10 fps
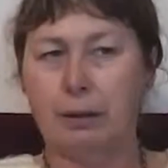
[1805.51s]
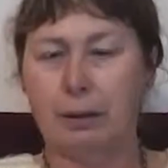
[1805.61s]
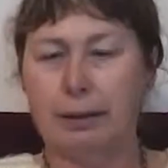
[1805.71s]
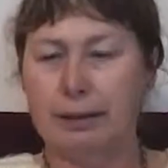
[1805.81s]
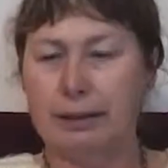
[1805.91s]

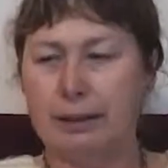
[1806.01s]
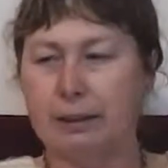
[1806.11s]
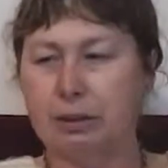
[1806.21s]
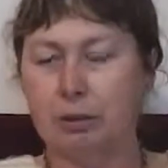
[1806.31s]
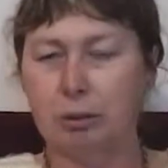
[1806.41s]
I need to get
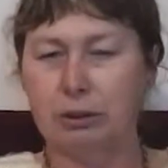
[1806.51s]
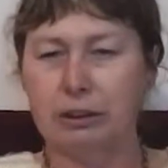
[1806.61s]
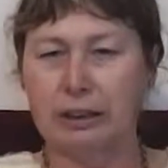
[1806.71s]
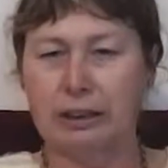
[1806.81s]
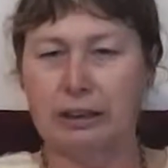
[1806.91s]
this
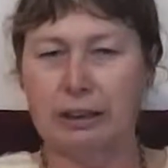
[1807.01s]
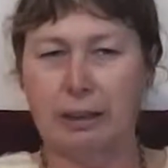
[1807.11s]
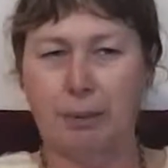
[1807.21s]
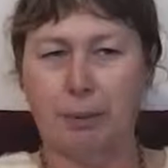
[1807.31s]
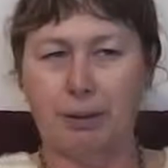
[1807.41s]
sorted and get it
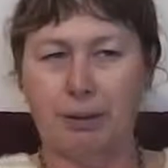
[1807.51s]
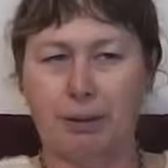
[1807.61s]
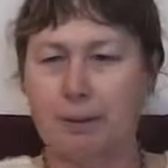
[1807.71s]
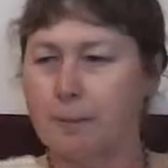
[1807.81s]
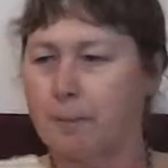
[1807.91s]

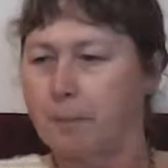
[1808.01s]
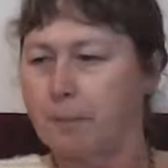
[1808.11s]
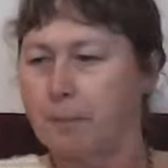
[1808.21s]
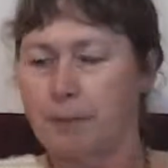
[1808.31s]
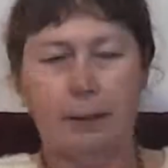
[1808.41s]
uploaded.
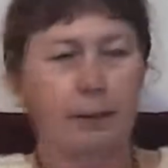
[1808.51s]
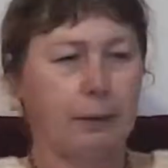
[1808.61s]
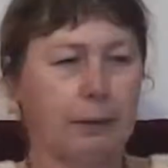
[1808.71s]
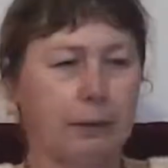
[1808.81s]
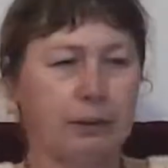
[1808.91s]

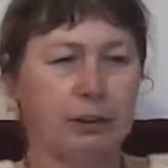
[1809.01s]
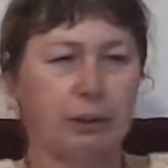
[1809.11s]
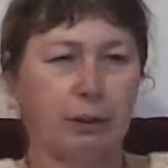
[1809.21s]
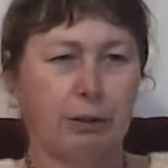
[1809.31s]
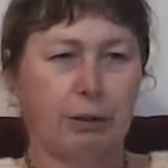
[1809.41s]

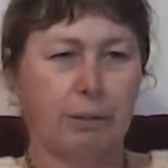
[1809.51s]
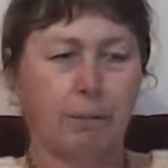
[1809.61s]
So,